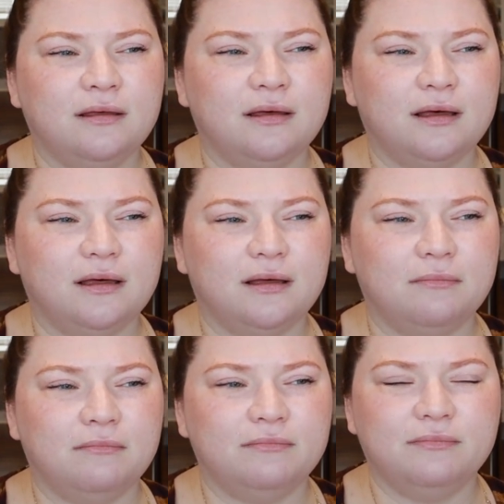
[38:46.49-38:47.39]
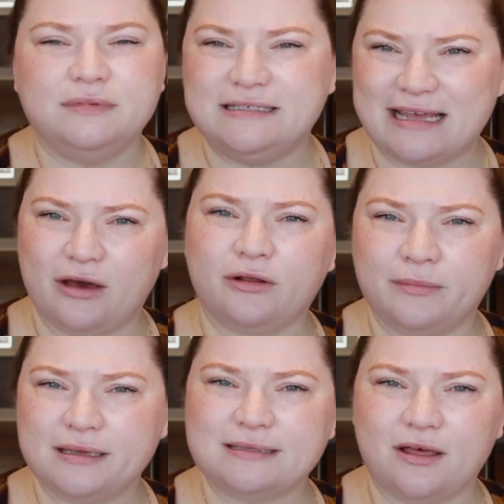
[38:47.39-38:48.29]
down
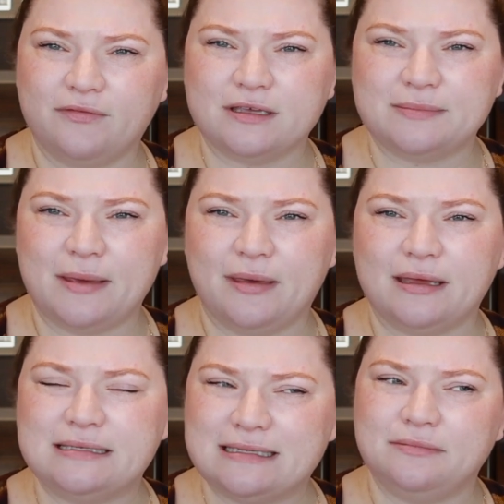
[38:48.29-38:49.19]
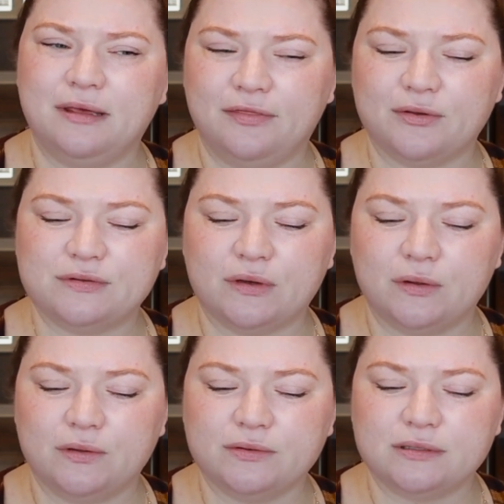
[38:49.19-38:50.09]
on myself because maybe I didn't meet those
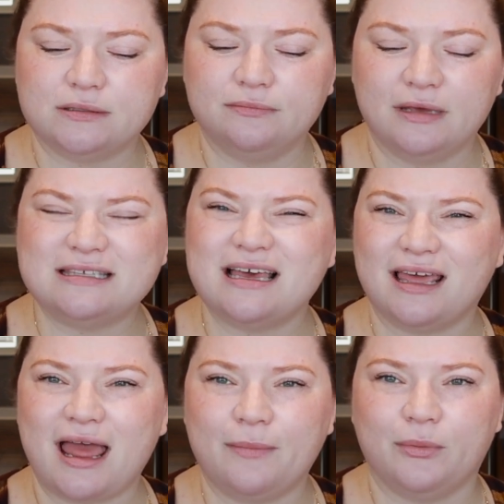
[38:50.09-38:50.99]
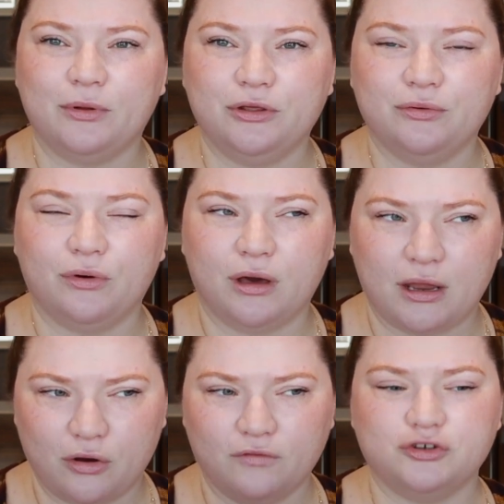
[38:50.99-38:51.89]
goals, because that can happen when you
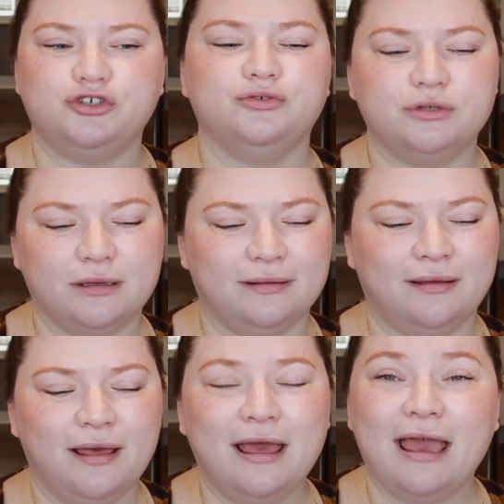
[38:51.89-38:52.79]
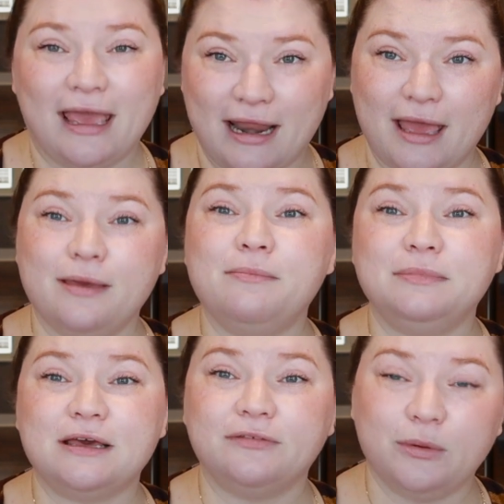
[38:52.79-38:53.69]
kind of overshoot. And I am
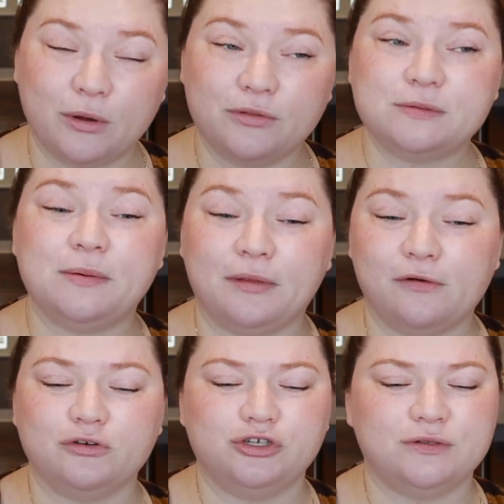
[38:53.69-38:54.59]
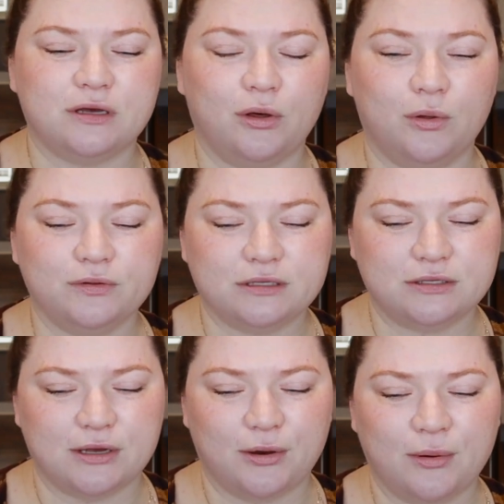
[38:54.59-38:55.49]
definitely one of those people that overshoots on goals.
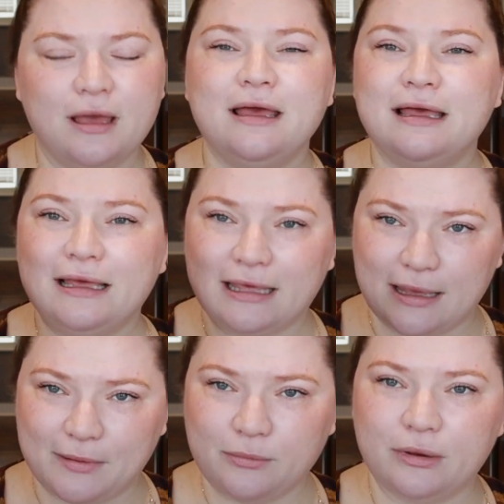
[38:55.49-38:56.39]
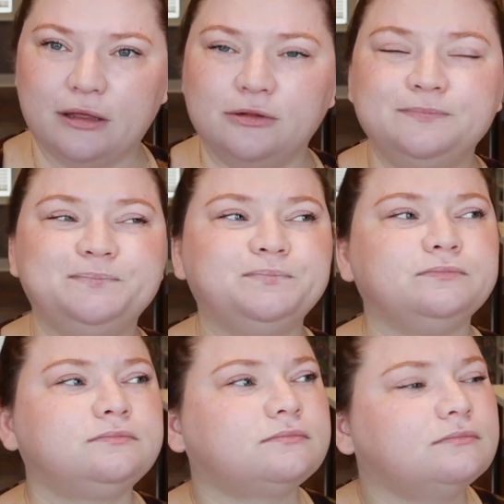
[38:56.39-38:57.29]
So keeping it real.
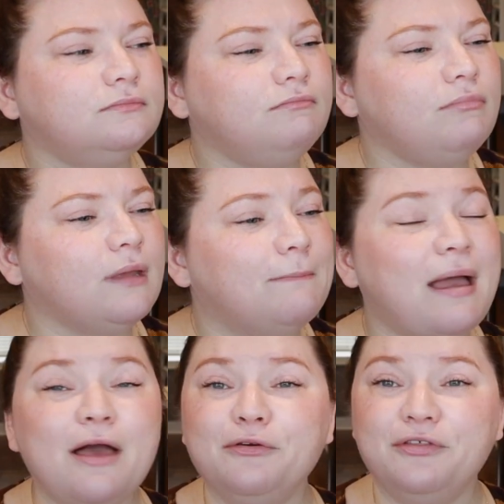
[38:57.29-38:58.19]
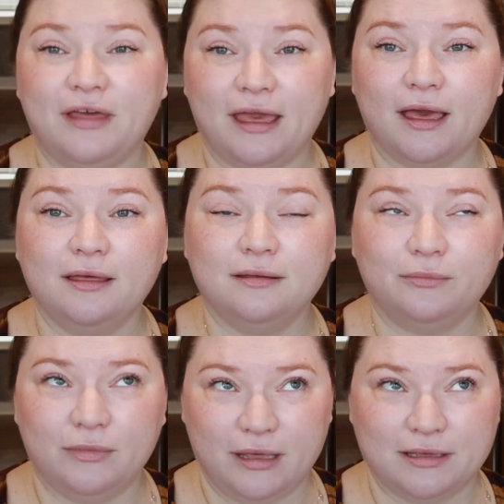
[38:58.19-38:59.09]
My other thing
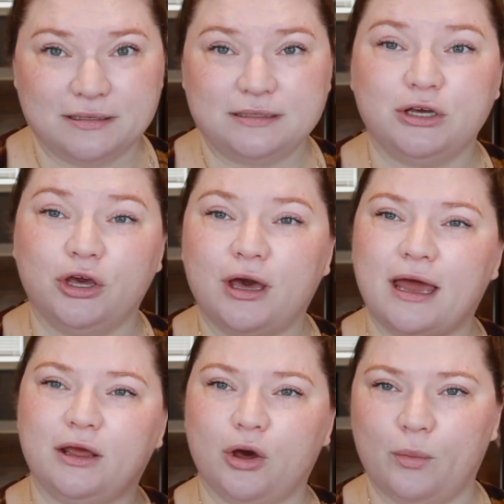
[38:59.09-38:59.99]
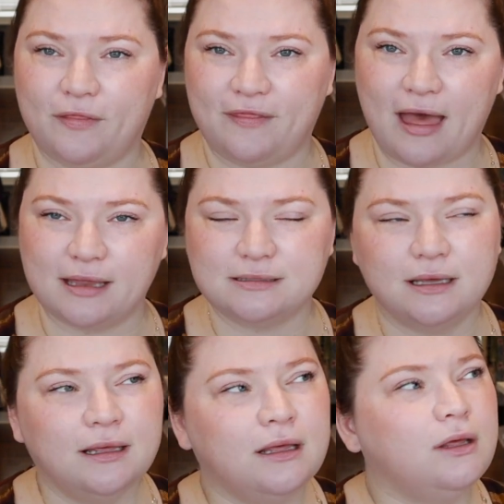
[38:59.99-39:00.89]
is to kind of go with that,
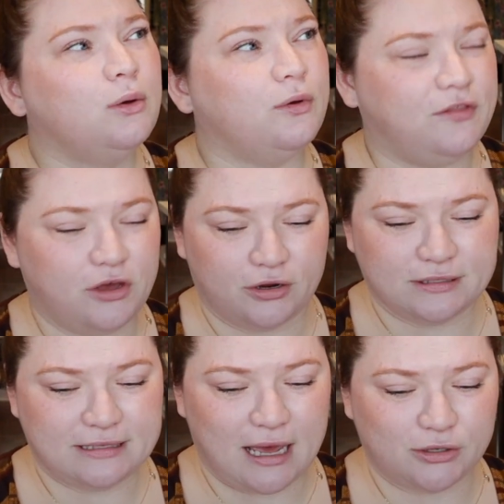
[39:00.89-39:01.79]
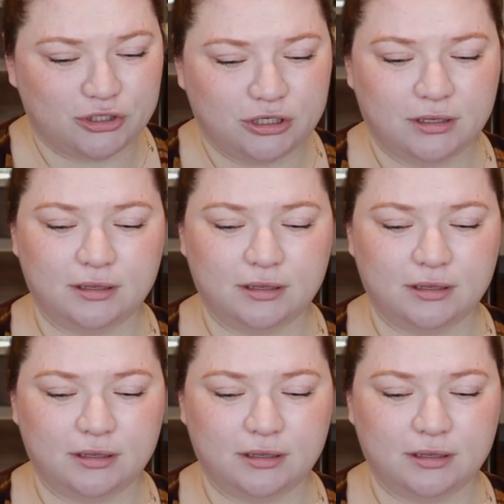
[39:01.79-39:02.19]
with the yarn stash.